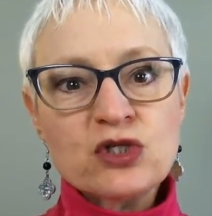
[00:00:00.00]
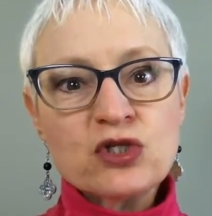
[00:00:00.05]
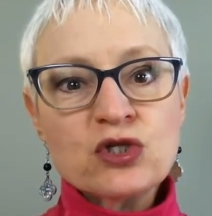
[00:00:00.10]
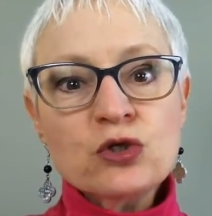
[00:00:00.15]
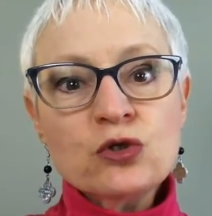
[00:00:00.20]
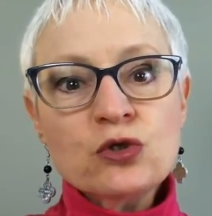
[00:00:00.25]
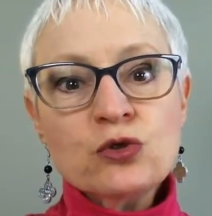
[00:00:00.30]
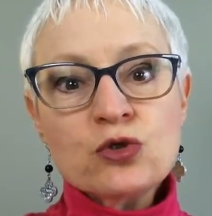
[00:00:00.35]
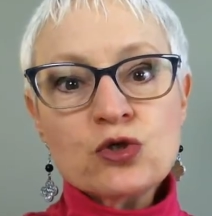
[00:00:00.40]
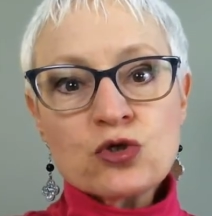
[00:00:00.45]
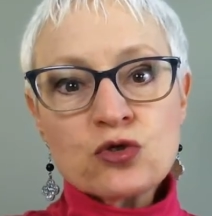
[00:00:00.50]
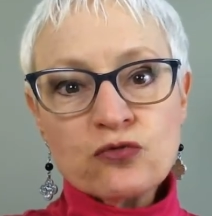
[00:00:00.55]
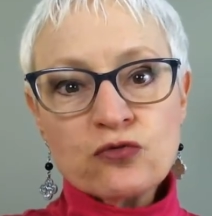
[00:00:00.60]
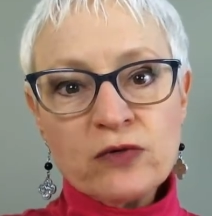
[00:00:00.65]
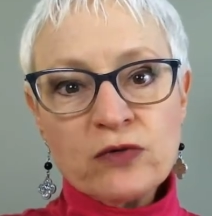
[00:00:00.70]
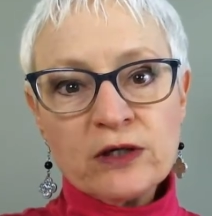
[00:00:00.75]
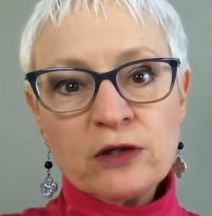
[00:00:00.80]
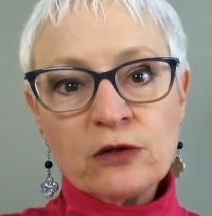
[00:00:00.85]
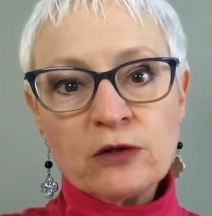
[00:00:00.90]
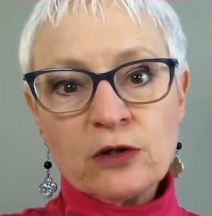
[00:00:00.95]
to
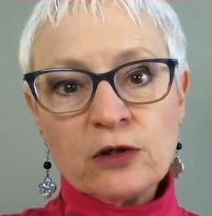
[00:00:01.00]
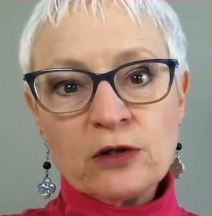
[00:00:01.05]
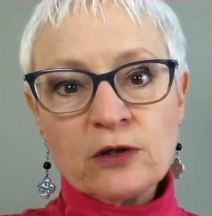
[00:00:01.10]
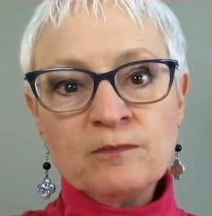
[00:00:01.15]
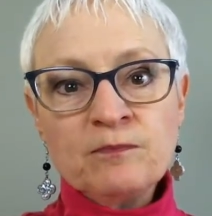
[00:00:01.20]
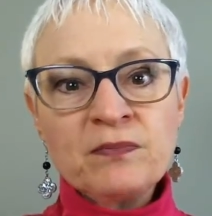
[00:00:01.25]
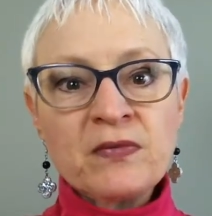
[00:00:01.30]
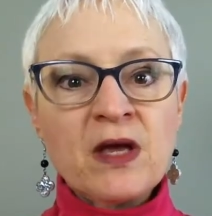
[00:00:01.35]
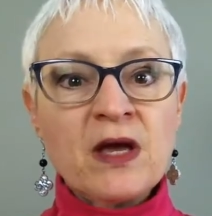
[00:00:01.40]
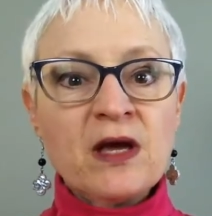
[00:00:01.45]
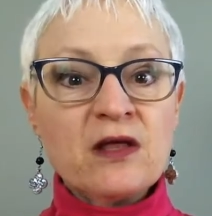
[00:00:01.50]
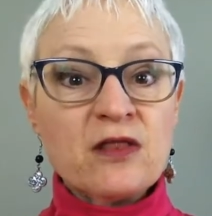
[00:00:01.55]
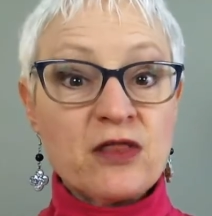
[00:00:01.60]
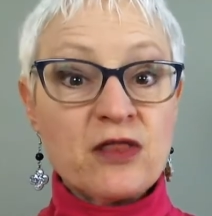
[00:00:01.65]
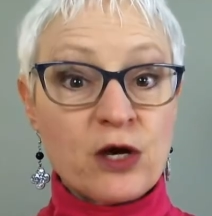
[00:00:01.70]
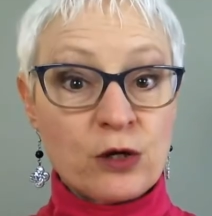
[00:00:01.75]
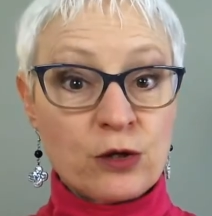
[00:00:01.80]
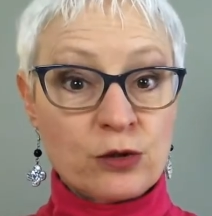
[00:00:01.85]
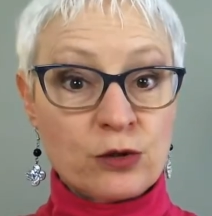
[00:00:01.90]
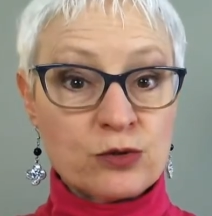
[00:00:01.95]
trigger
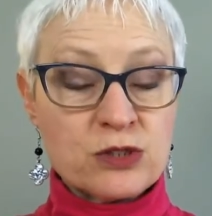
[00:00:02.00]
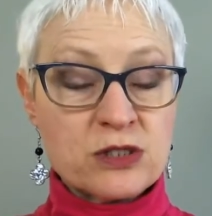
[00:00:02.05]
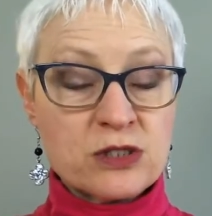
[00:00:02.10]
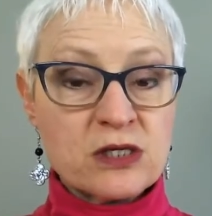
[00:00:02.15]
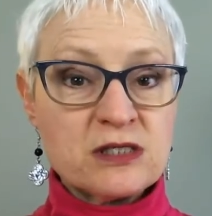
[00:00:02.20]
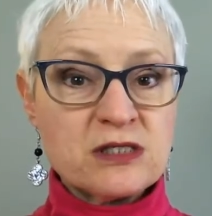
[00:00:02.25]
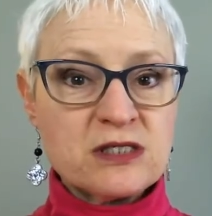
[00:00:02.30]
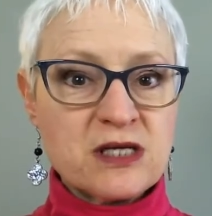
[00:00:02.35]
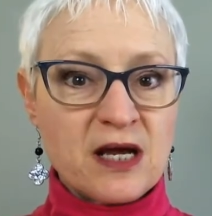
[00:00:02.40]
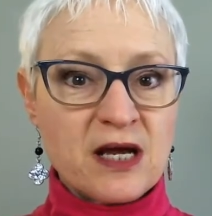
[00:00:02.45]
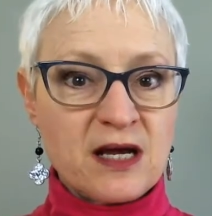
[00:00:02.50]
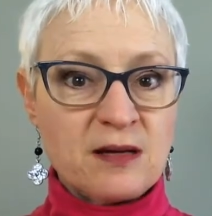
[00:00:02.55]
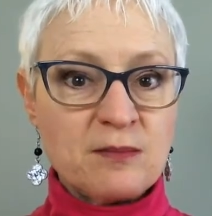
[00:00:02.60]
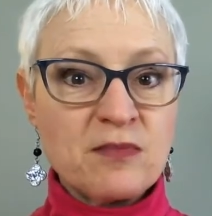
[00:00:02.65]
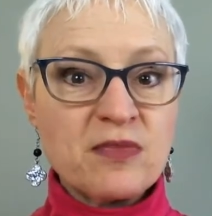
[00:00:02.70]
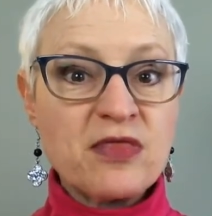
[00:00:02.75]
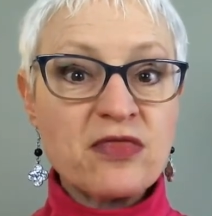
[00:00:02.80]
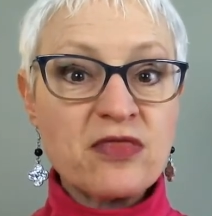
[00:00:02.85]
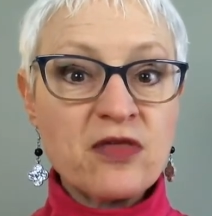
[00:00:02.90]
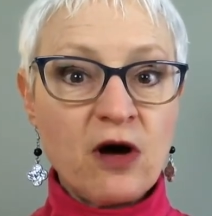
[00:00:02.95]
those
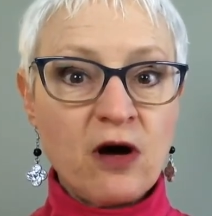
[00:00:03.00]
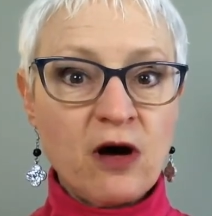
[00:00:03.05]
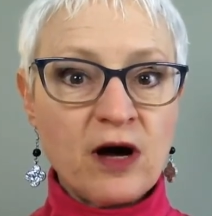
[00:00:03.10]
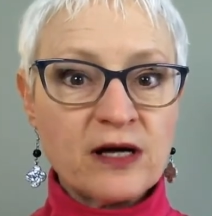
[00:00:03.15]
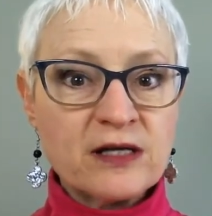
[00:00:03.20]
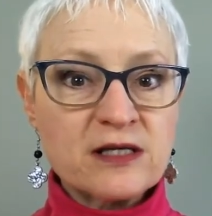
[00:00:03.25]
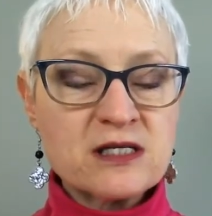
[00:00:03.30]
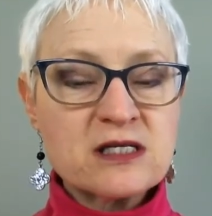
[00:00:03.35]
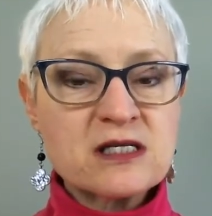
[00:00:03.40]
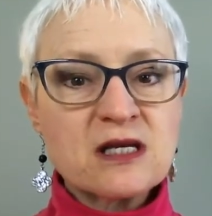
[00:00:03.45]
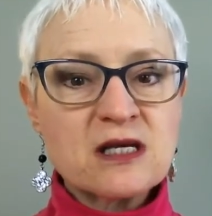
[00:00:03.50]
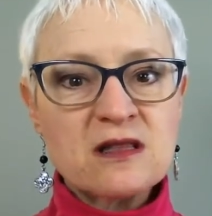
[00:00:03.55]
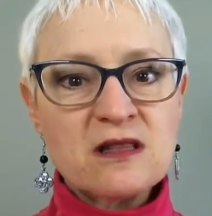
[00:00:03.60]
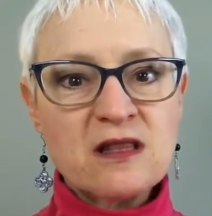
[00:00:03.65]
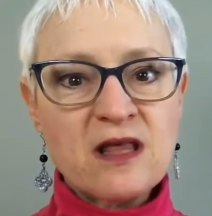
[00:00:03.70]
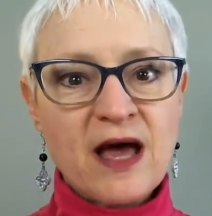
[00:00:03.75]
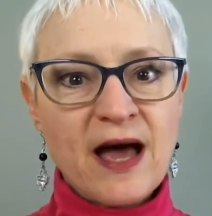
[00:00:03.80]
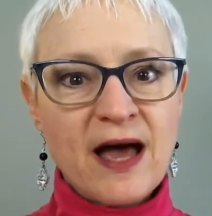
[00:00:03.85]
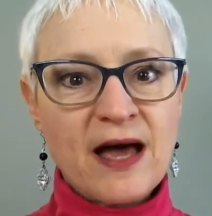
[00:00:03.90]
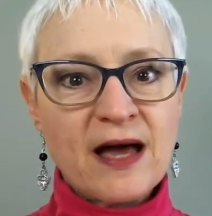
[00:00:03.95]
same thoughts
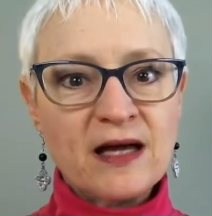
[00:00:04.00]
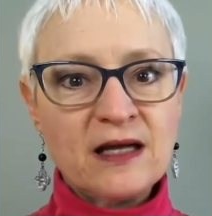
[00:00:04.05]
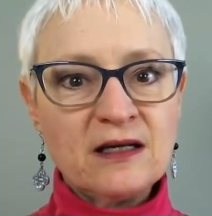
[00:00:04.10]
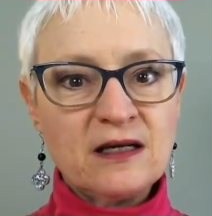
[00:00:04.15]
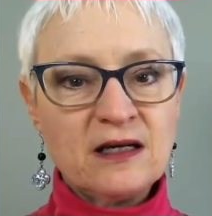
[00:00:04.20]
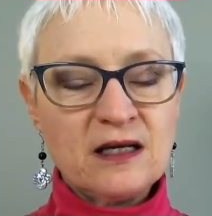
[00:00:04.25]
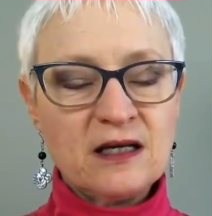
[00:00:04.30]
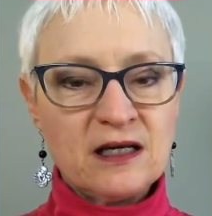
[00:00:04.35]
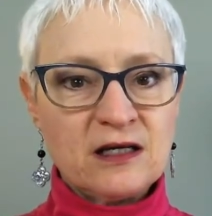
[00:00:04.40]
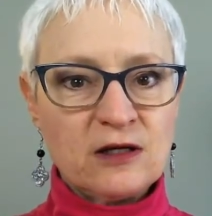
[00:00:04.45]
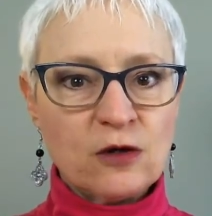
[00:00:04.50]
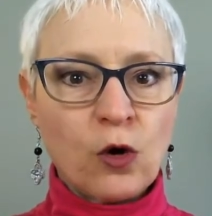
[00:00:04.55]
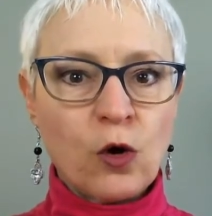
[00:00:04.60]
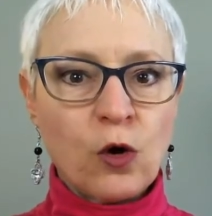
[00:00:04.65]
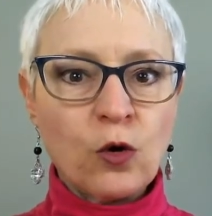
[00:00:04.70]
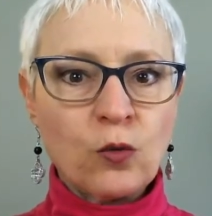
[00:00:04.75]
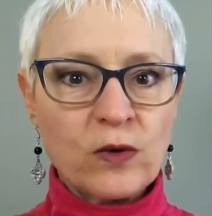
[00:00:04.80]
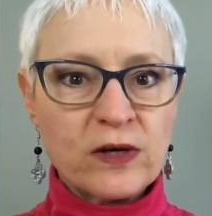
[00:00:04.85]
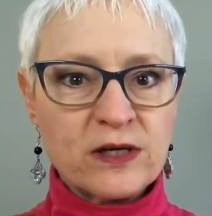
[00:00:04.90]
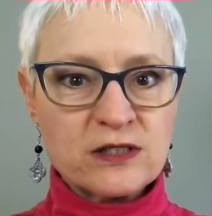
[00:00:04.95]
that it
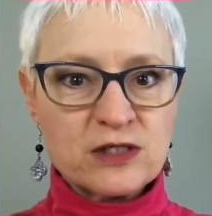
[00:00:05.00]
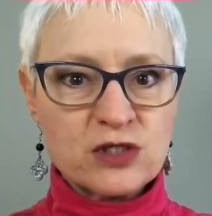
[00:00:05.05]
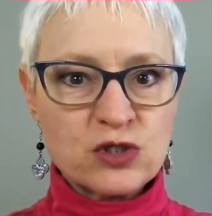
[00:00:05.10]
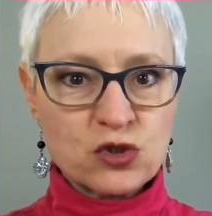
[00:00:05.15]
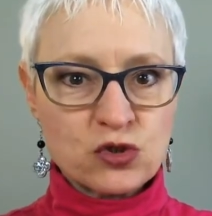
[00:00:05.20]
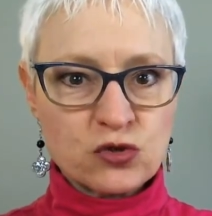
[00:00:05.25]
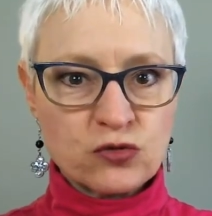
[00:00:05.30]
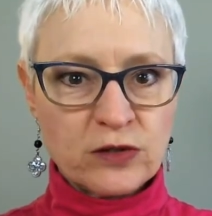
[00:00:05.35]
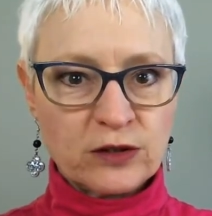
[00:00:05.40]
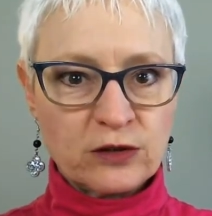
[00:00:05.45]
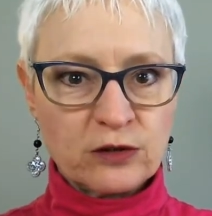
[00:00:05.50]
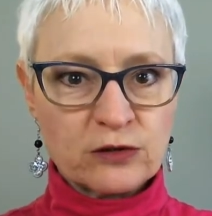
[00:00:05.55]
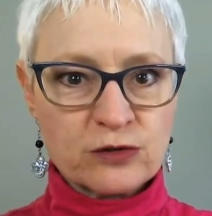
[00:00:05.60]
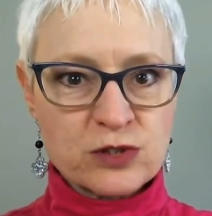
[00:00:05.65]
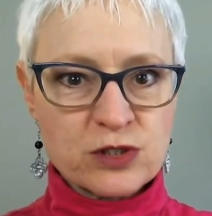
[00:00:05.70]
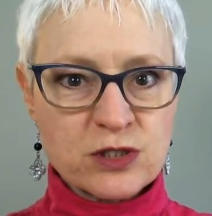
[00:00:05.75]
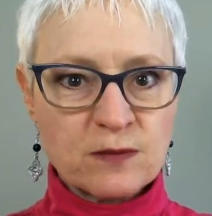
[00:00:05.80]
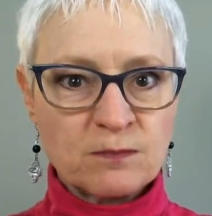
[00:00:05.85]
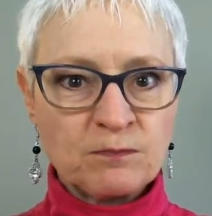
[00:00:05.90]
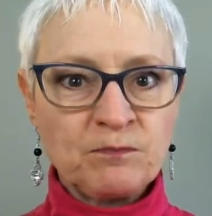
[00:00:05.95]
always
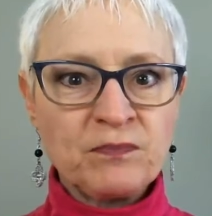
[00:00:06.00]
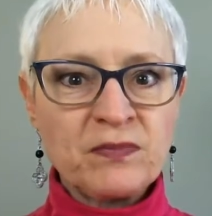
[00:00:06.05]
triggers.